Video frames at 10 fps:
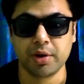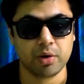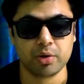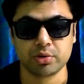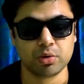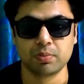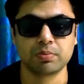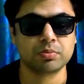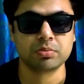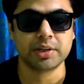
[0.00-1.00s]
in horoscope.
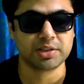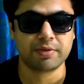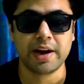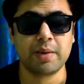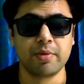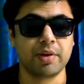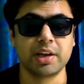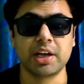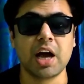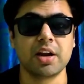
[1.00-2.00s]
That's a fight between
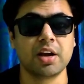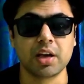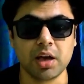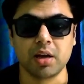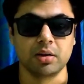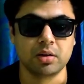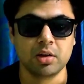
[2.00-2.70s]
Gyan and Agyan.